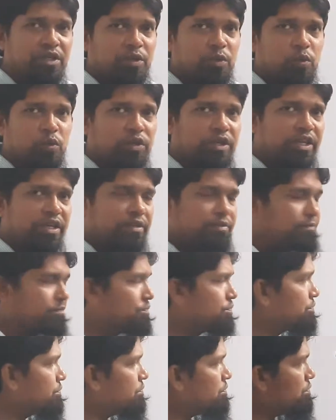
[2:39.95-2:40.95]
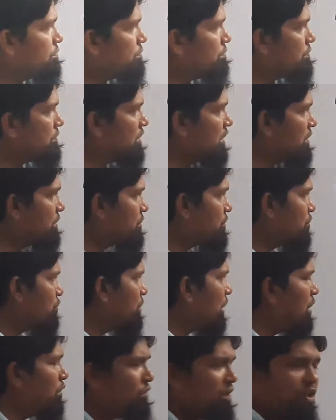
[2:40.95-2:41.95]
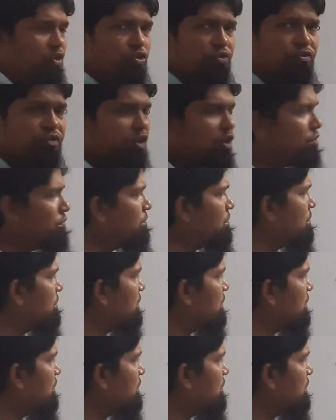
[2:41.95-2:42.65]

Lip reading: Okay. So how can we form?